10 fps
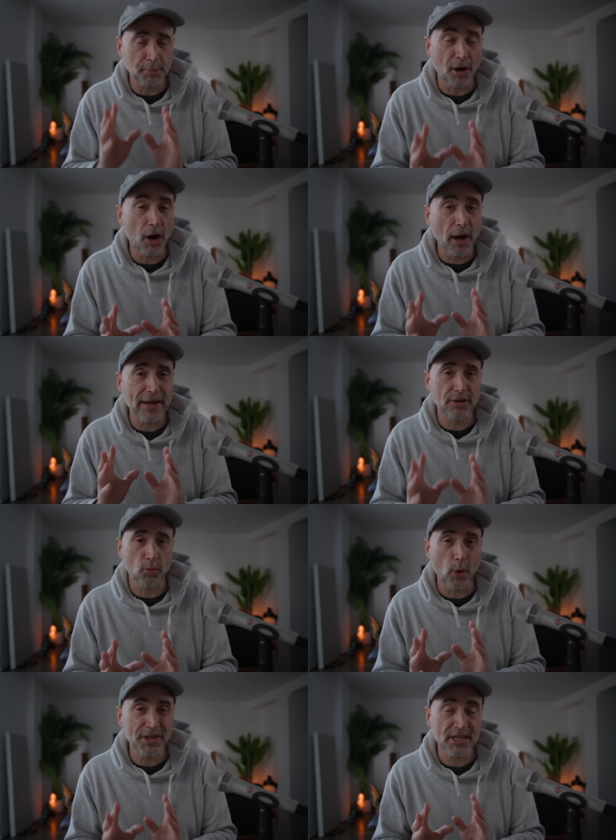behind
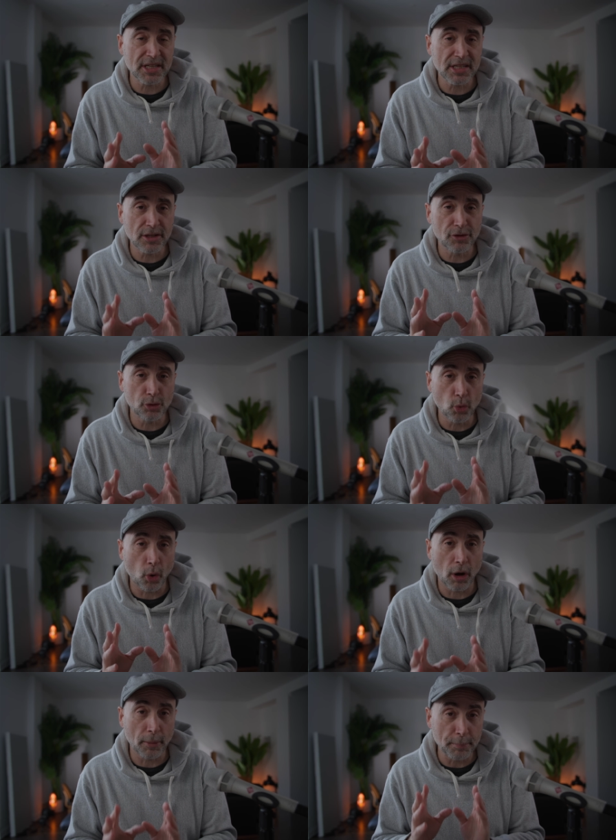what it is you
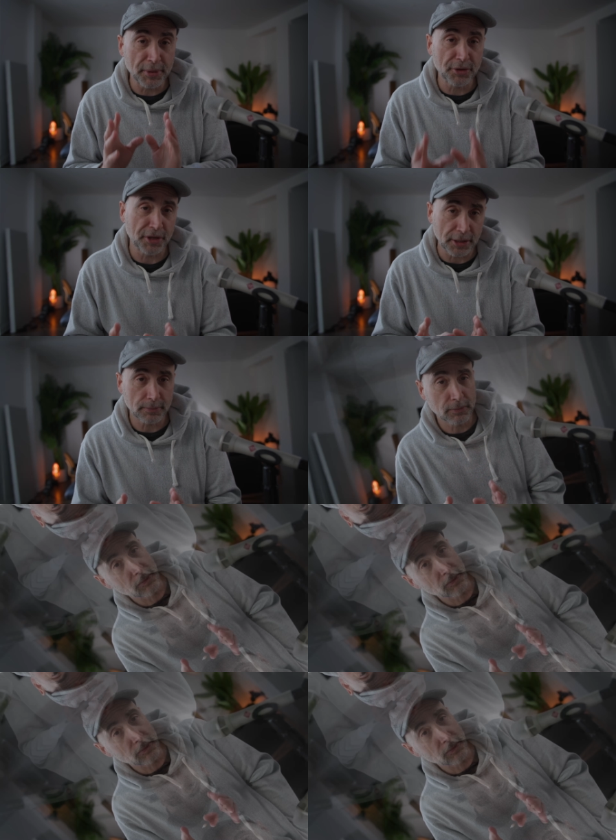are building.